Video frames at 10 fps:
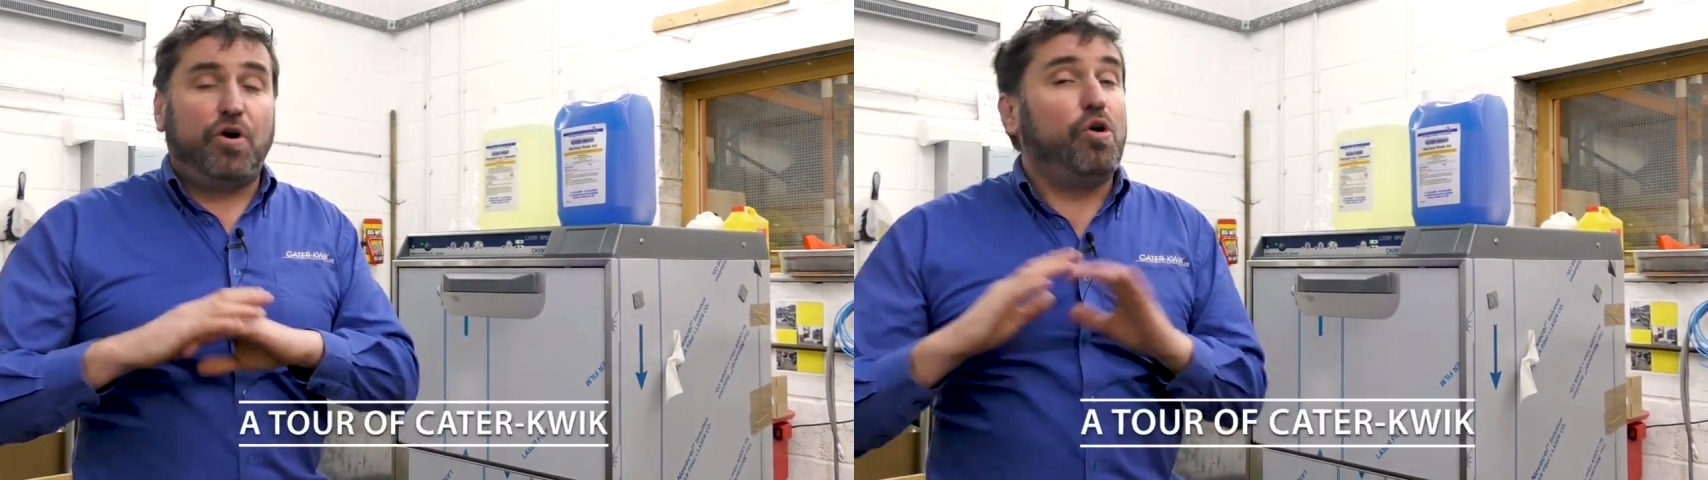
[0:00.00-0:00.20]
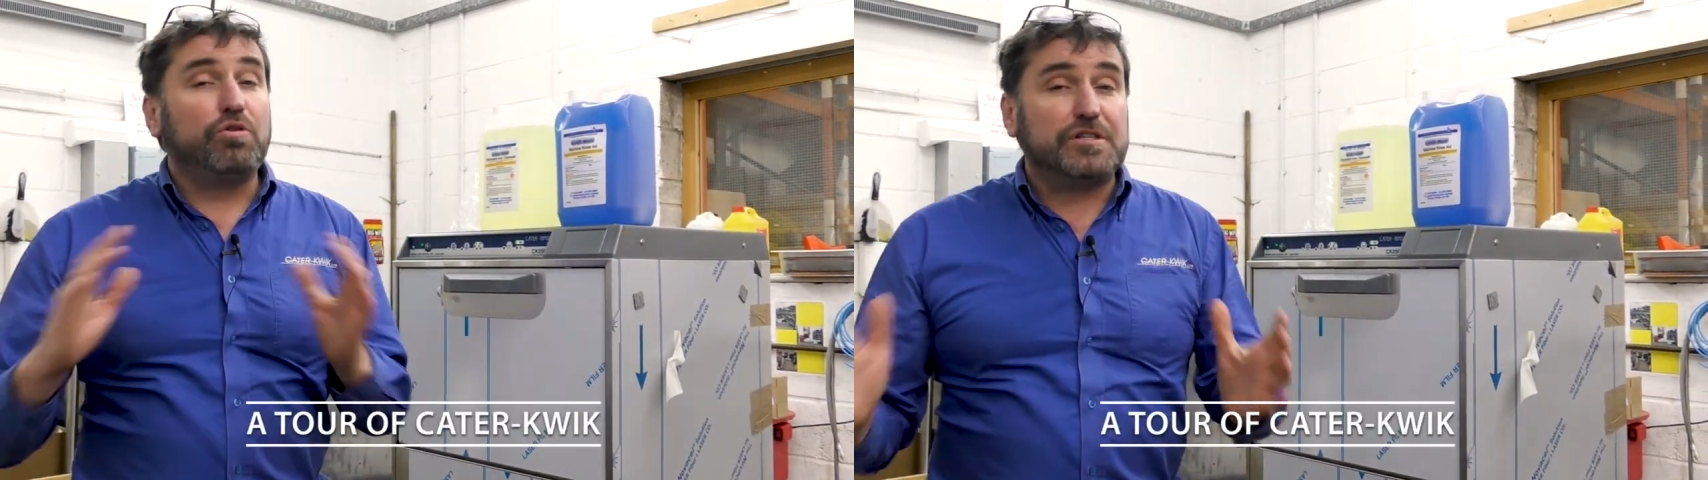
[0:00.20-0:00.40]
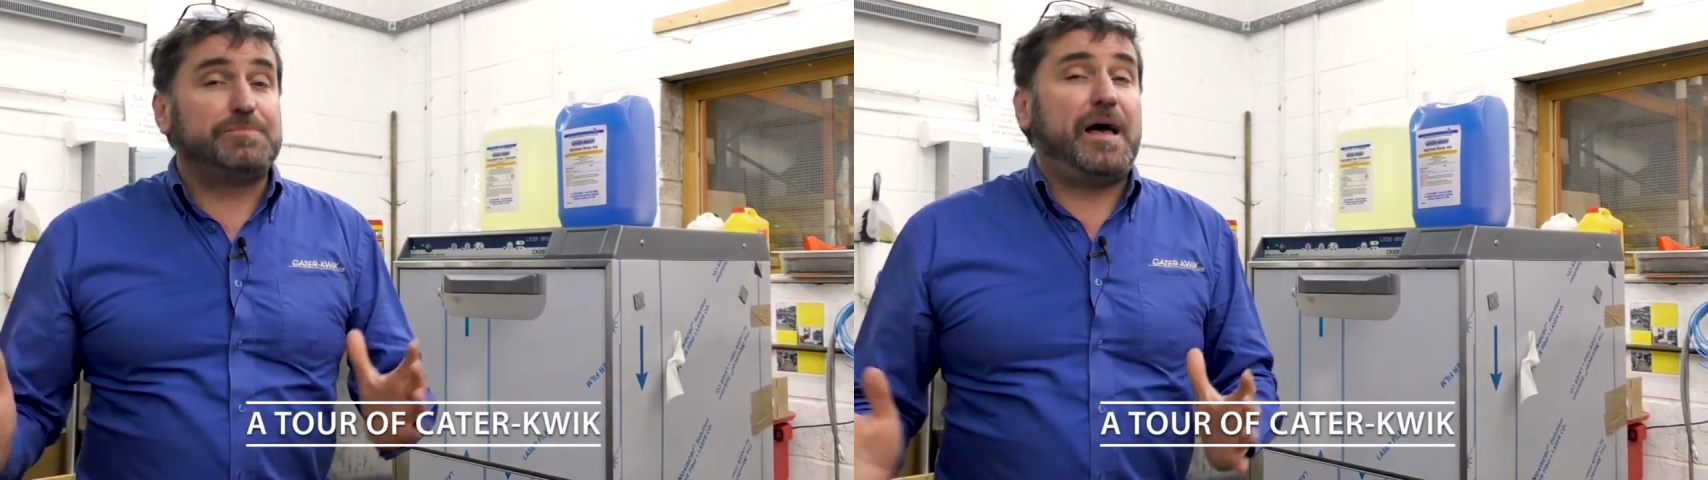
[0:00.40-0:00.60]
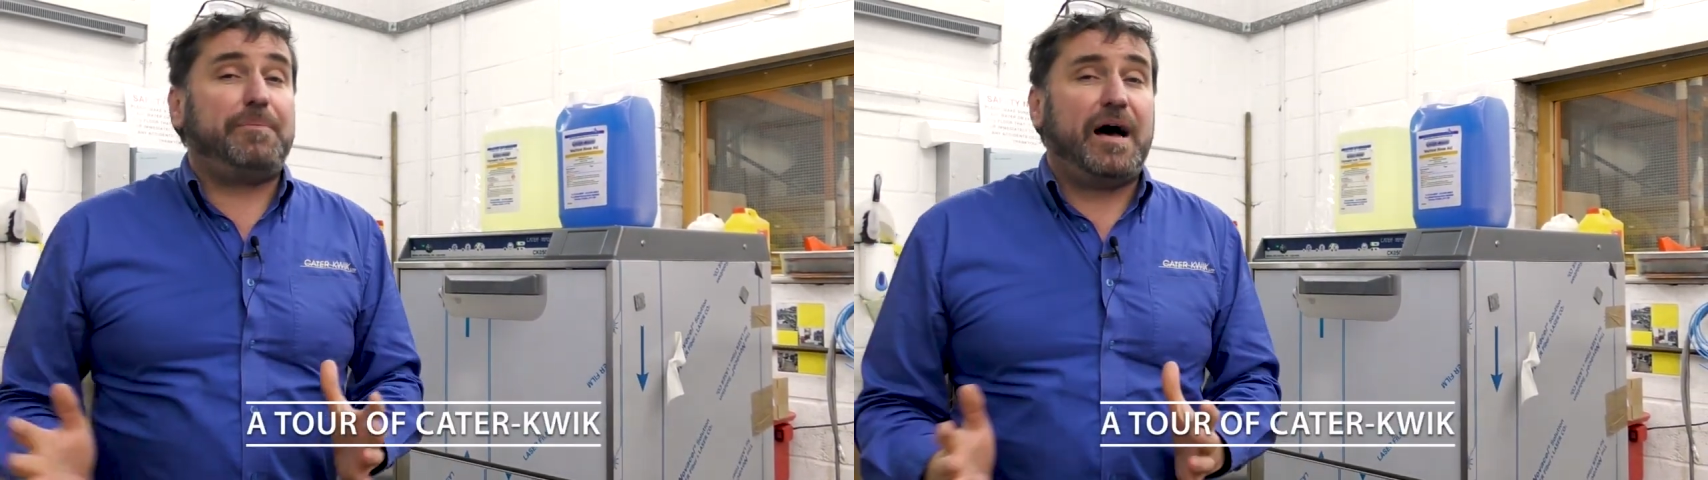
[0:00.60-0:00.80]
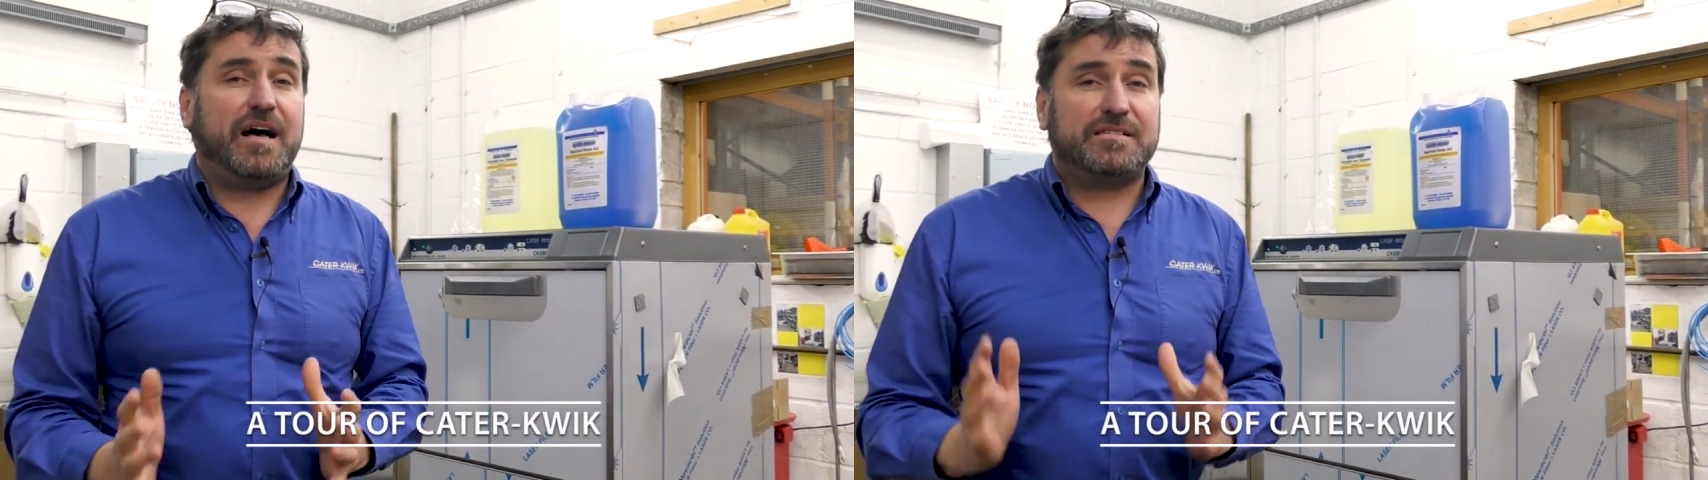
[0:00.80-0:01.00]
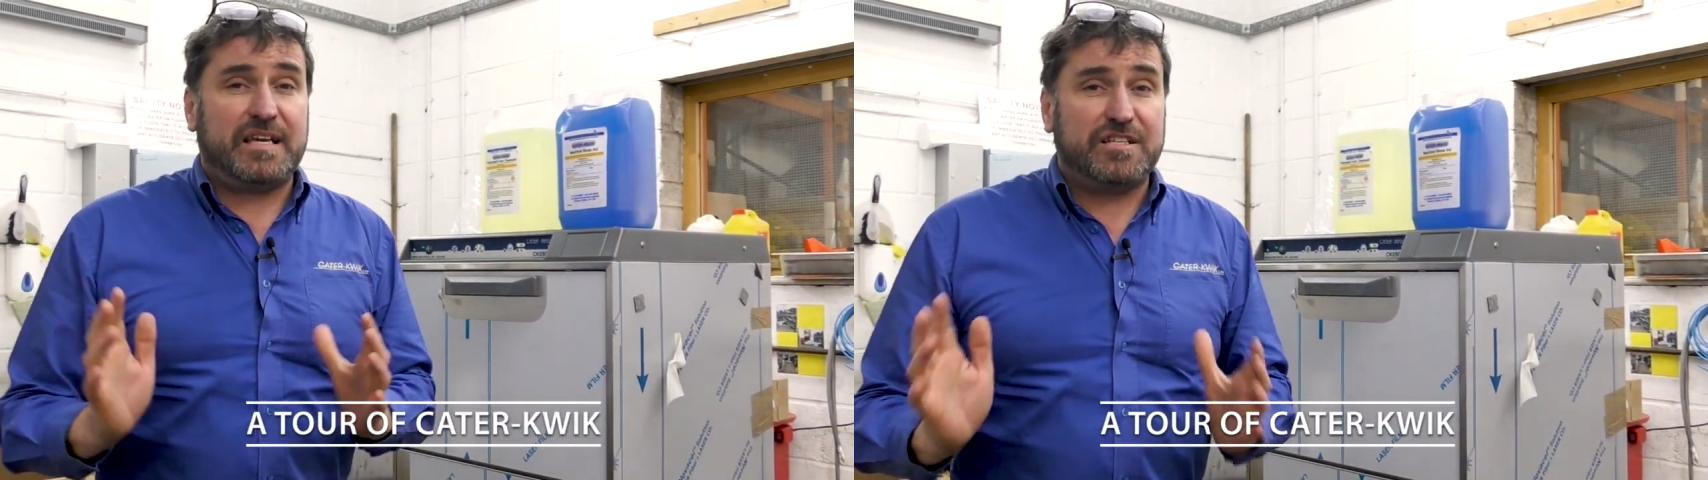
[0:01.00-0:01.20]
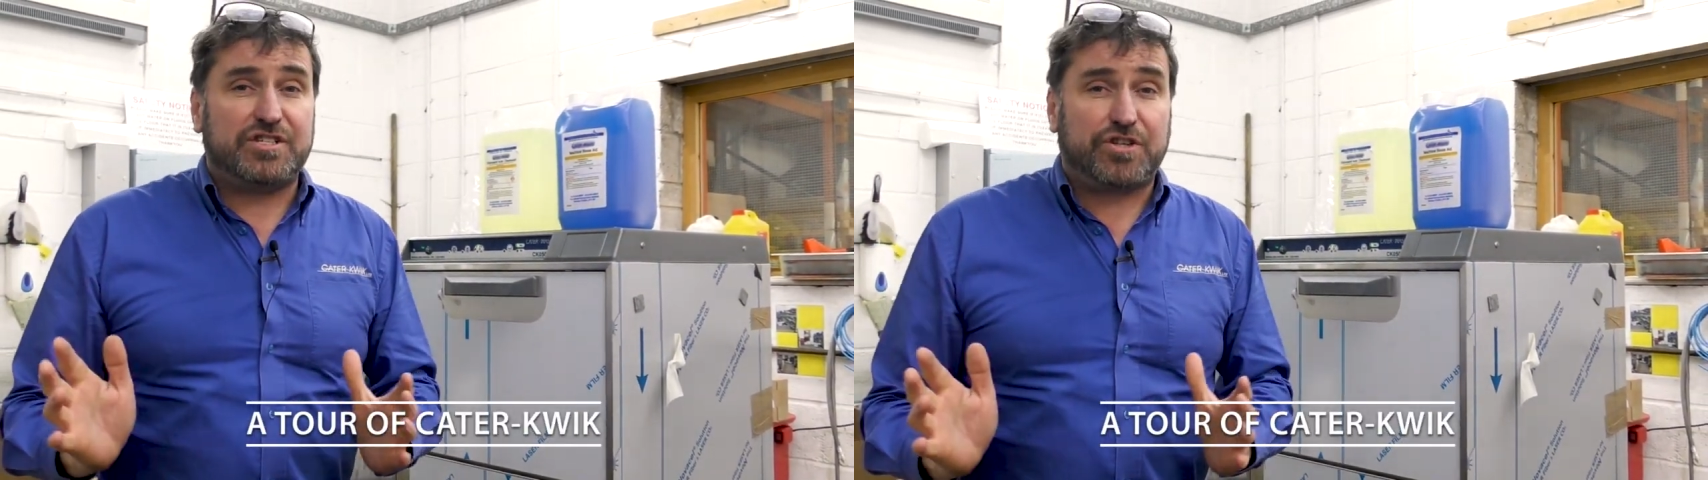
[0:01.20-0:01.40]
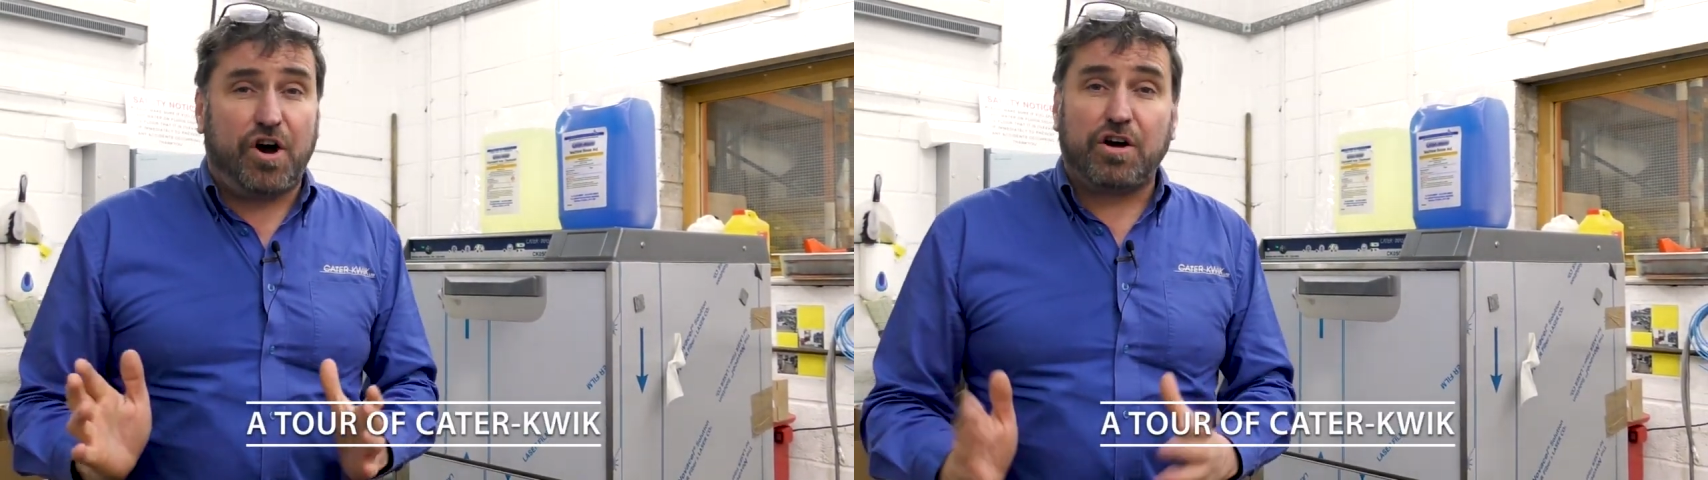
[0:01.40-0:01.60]
all the spare parts in
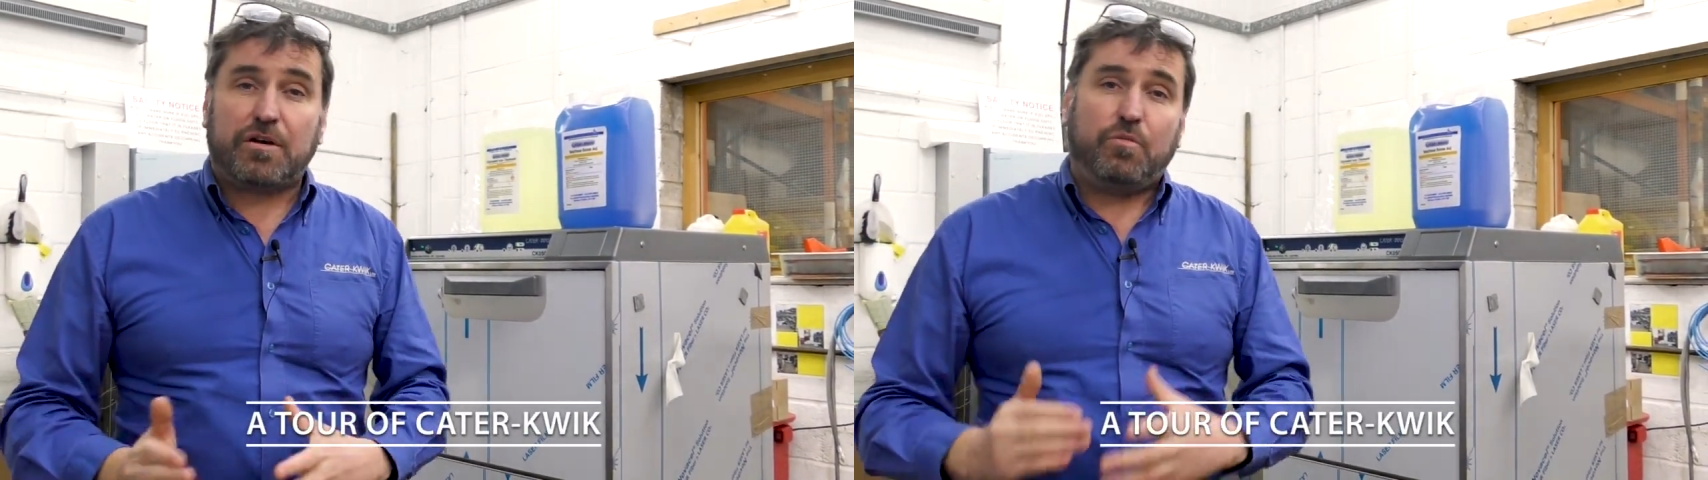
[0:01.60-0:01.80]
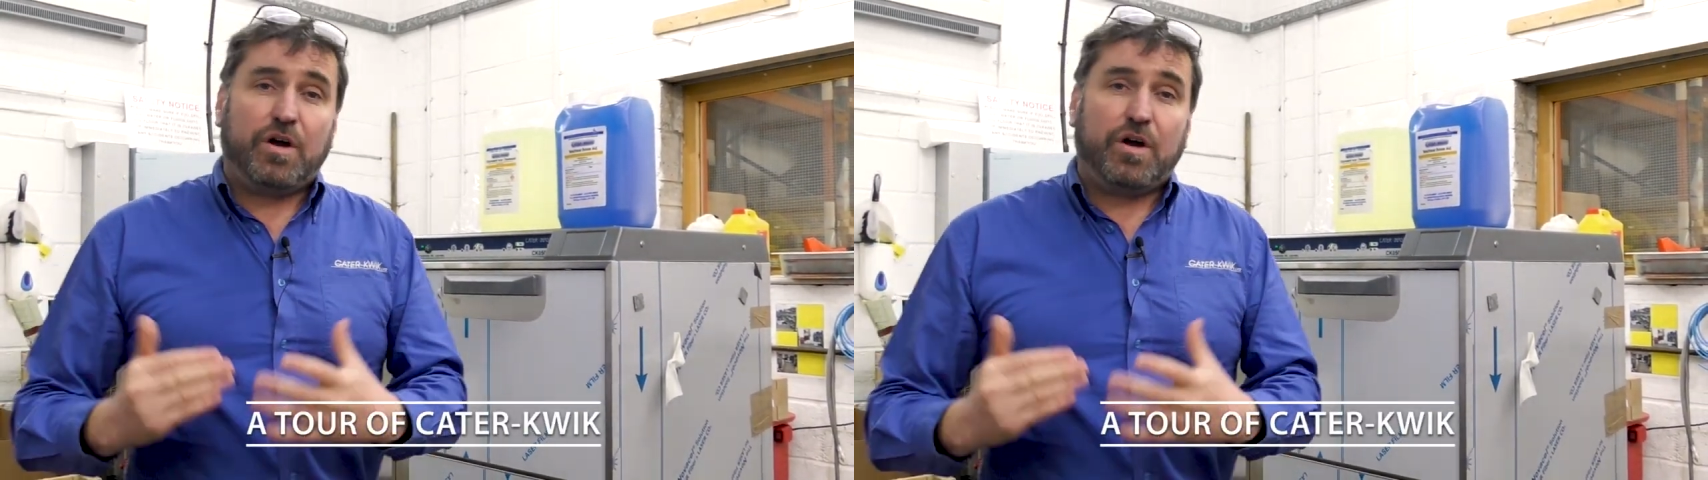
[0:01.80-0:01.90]
stock.